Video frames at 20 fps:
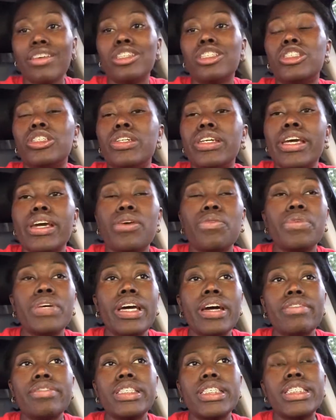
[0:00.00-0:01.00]
So yeah, we
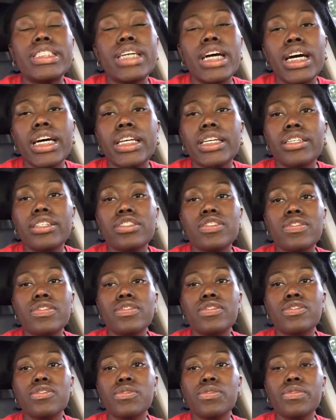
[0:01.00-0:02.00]
have decided to
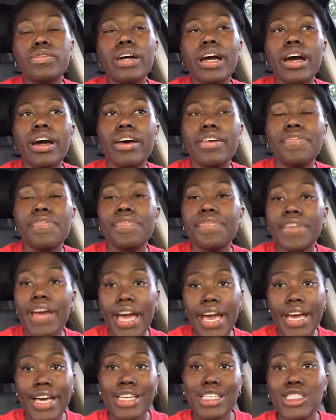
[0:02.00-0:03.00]
do a
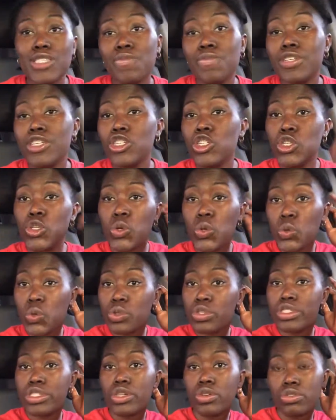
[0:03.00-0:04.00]
fast with no
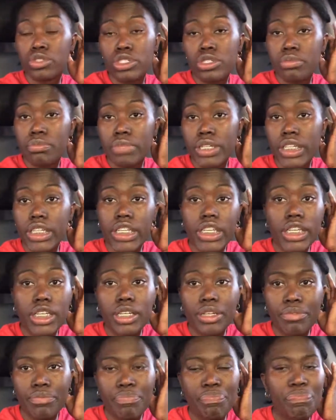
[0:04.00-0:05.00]
social
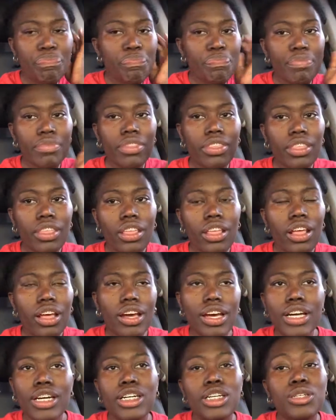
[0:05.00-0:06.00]
media.
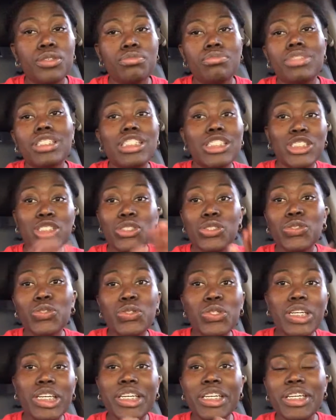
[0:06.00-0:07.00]

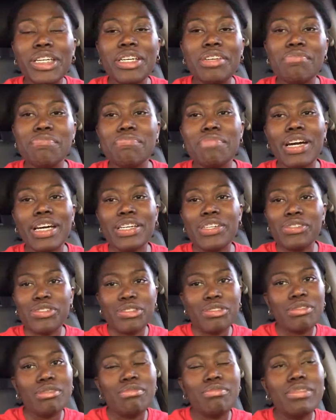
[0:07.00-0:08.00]
Excluding my
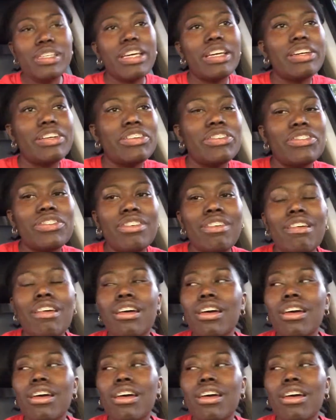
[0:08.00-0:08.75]
YouTube channel,